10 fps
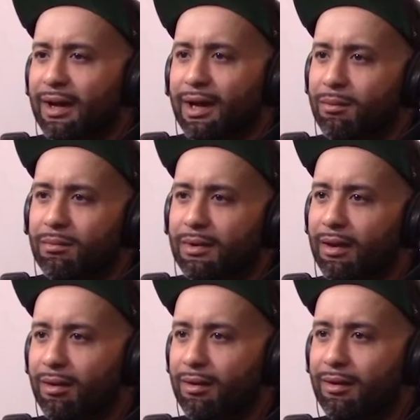time
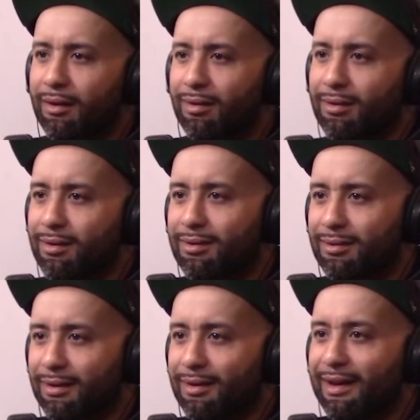doesn't exist
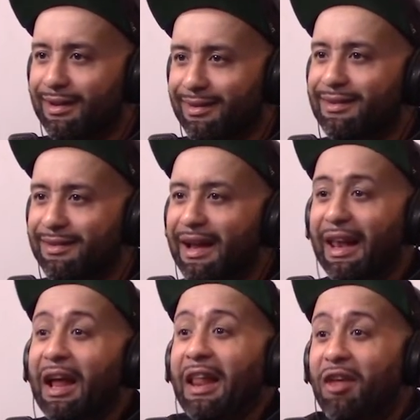in Ex like,
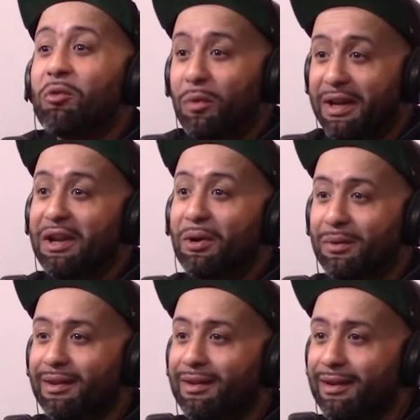exactly. like, as we know
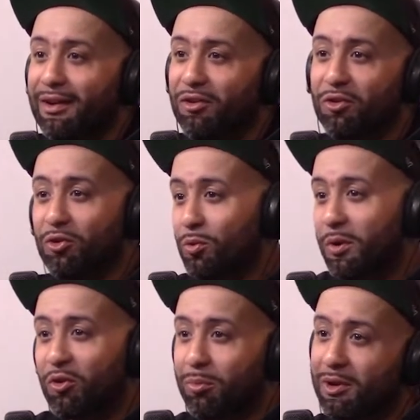it. Yeah. So two
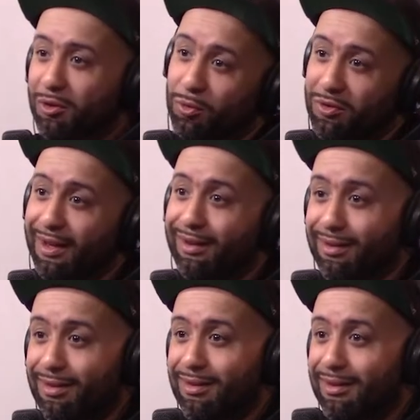weeks would be two
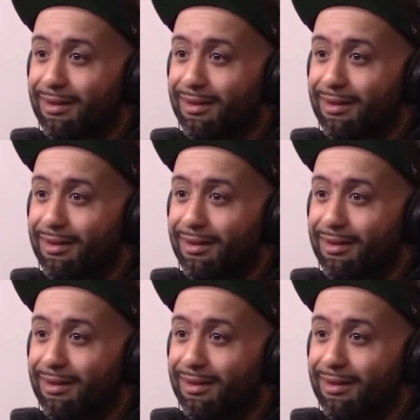seconds.